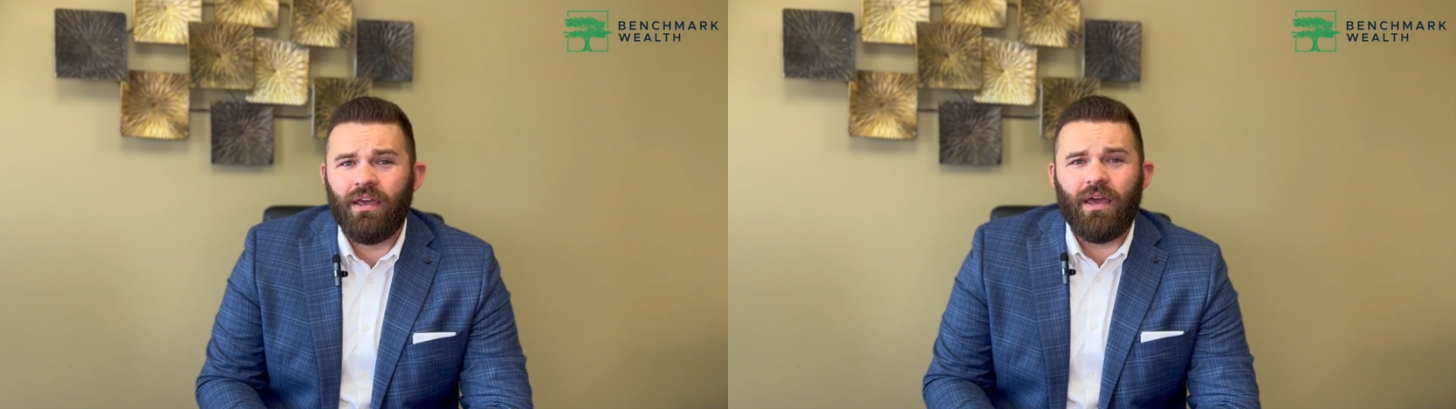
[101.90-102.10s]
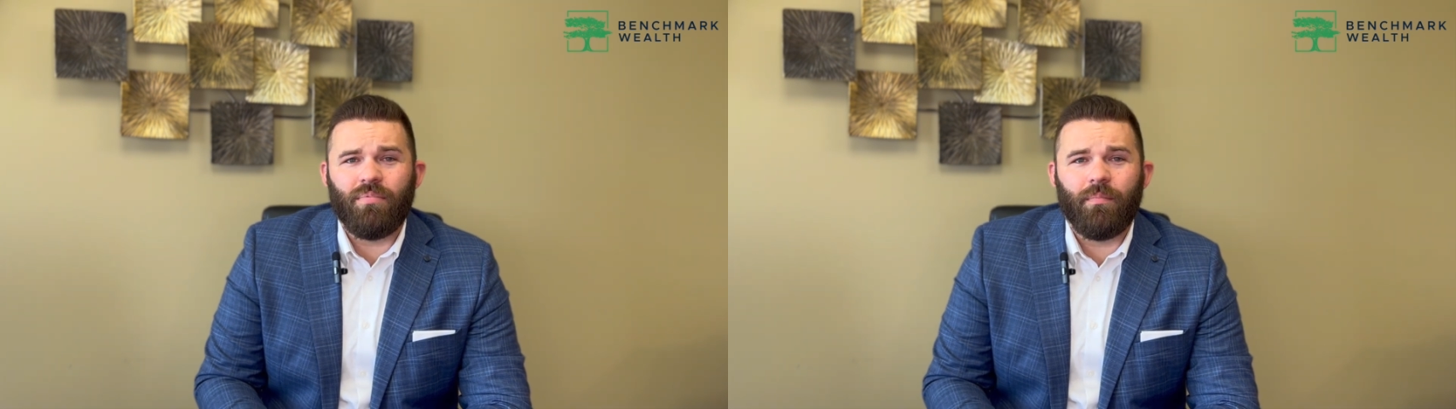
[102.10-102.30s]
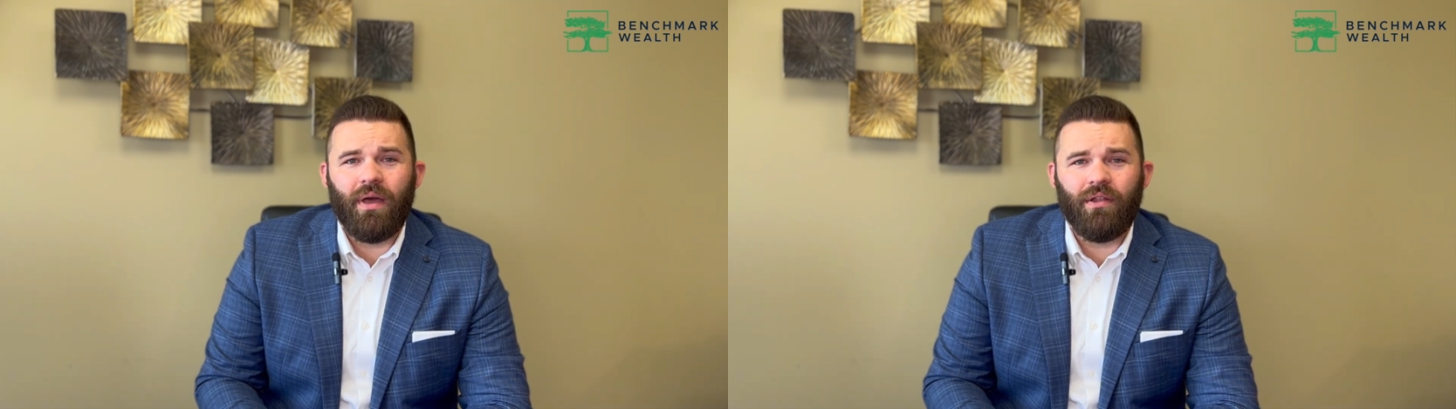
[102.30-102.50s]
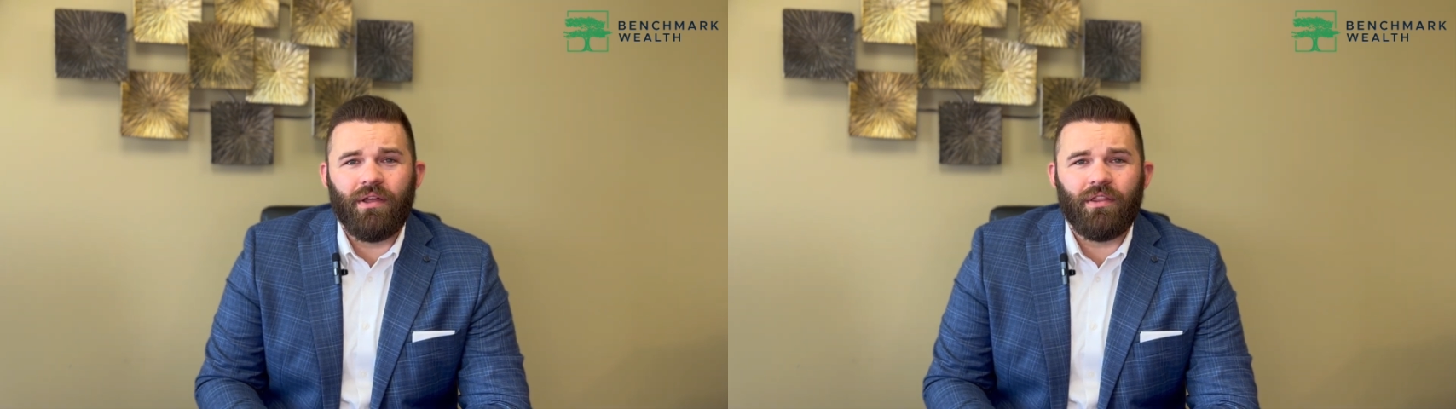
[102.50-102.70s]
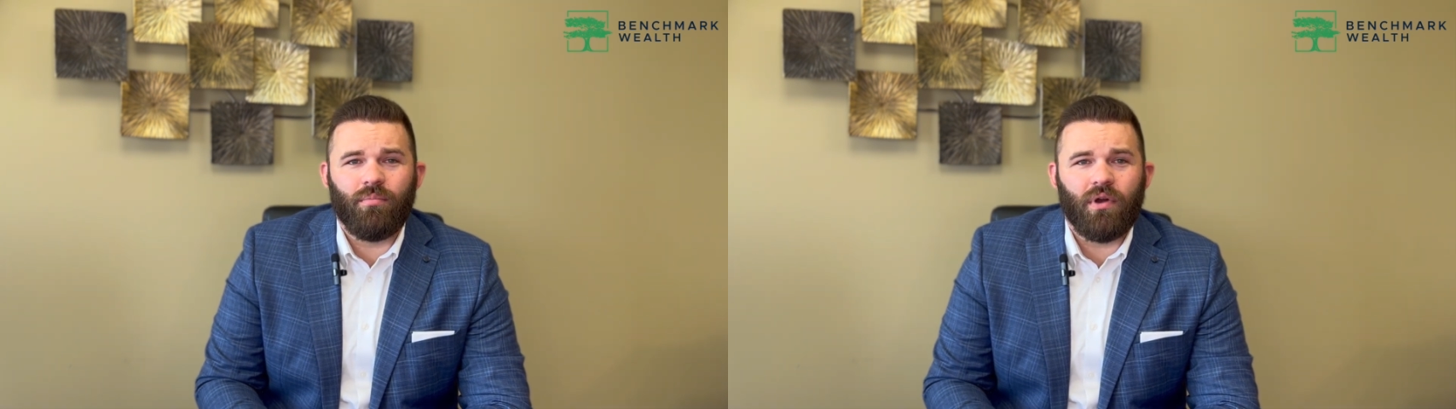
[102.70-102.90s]
and
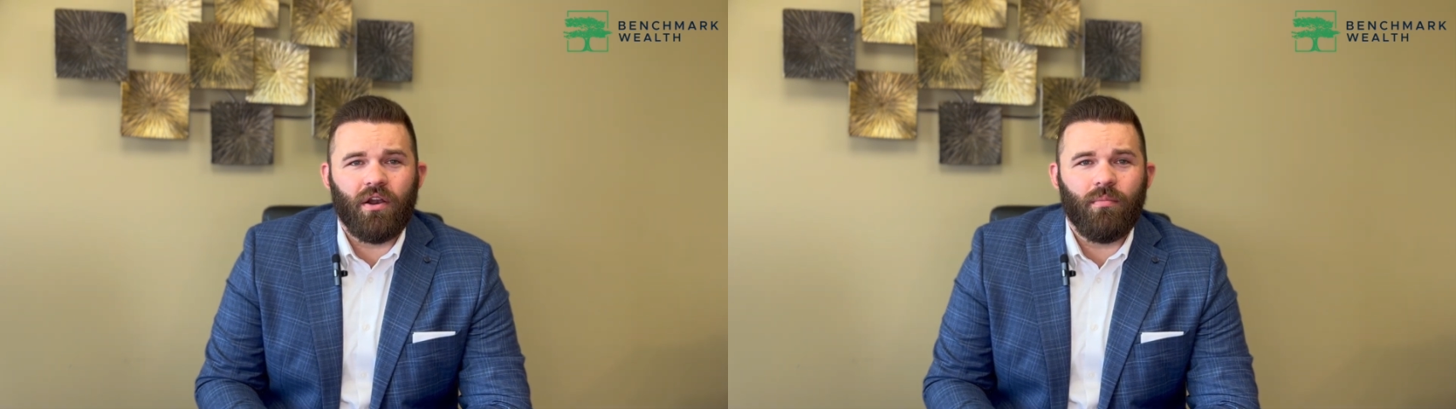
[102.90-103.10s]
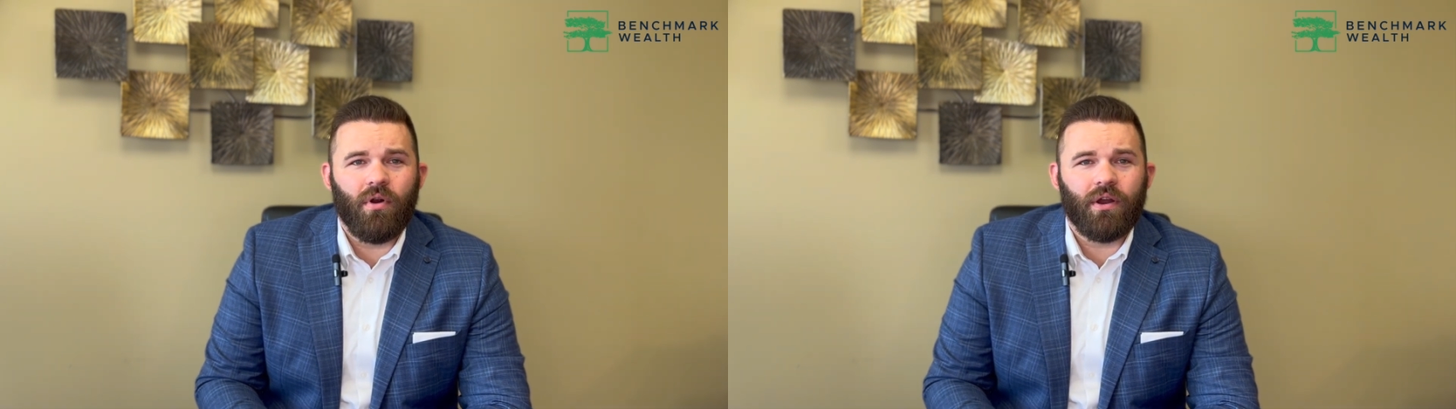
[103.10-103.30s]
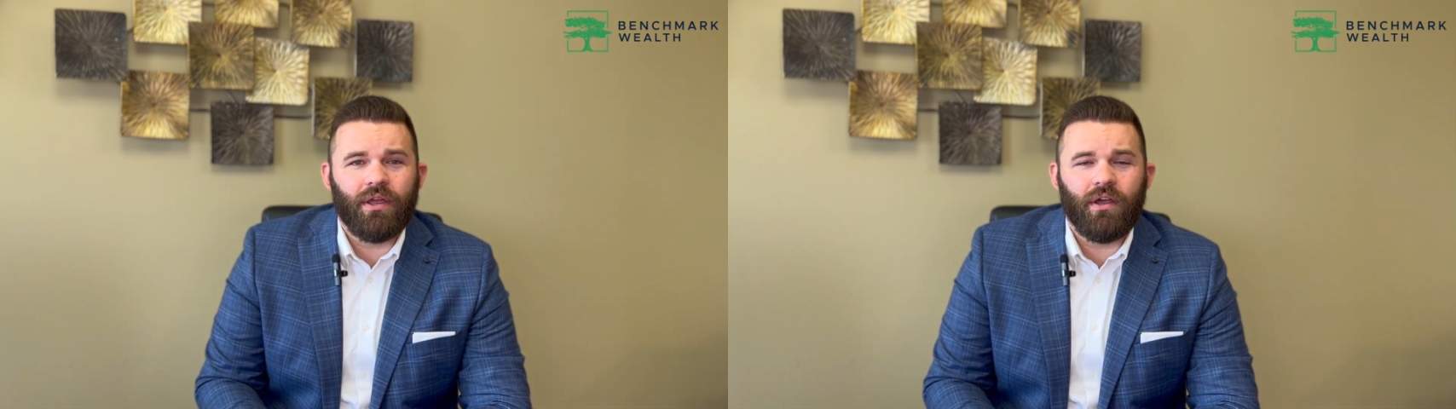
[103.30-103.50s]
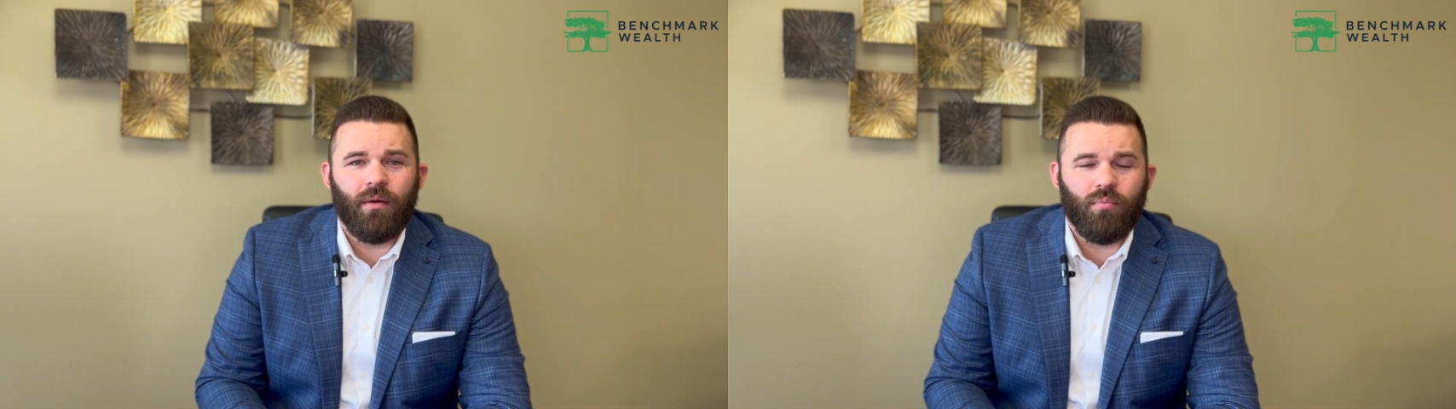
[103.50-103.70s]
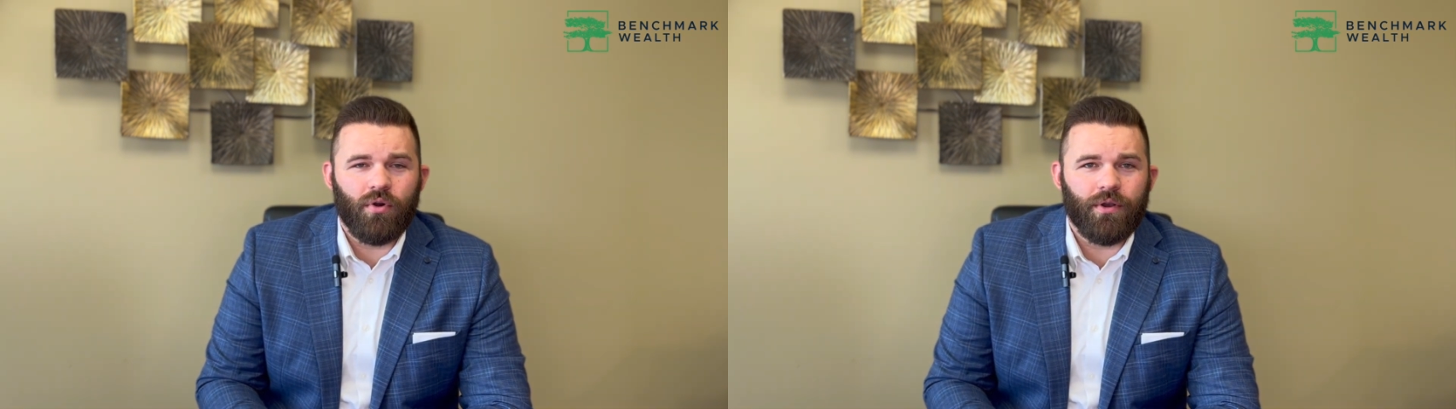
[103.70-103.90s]
propelling the broader market
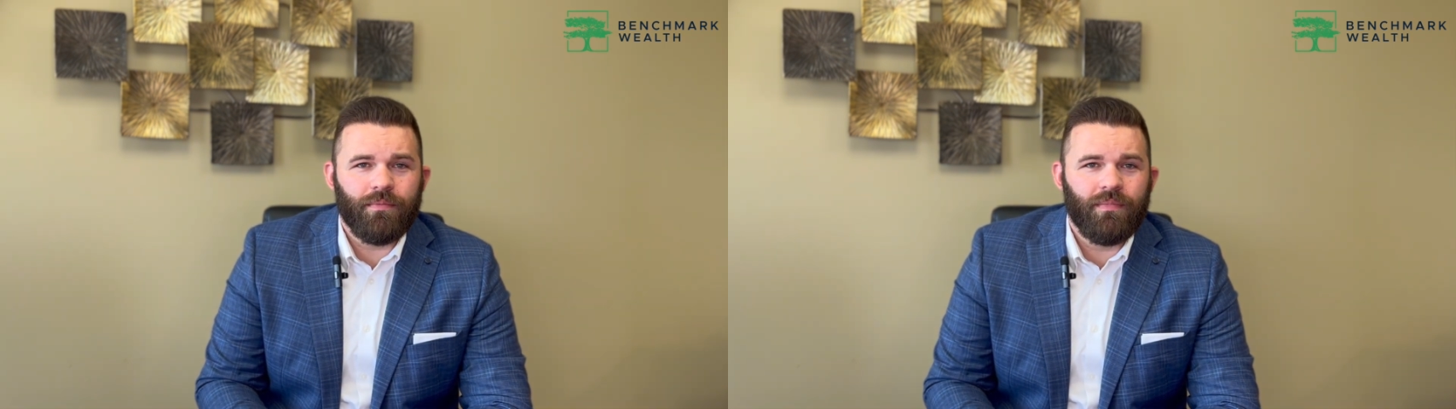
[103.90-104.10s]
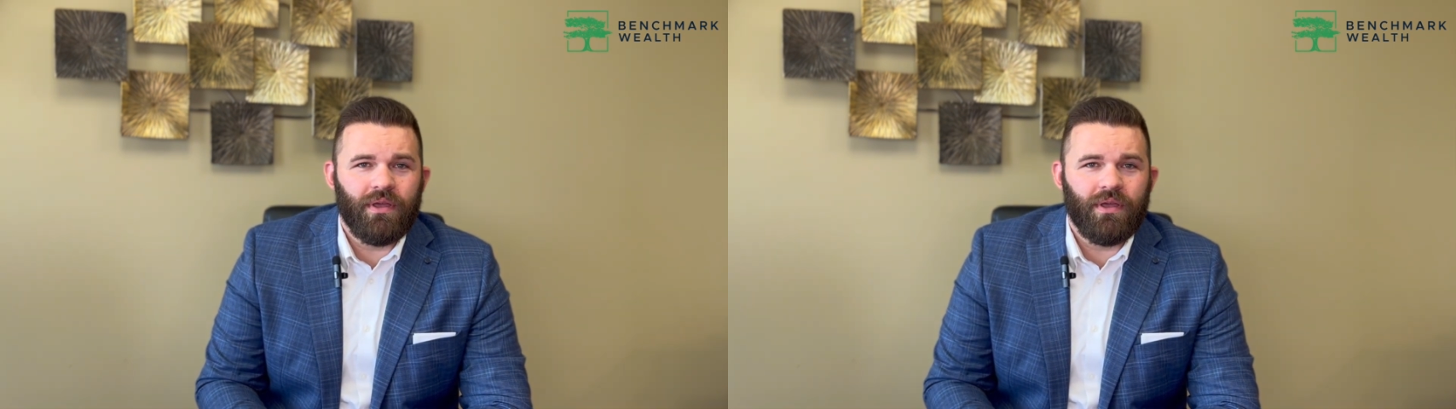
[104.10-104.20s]
upward.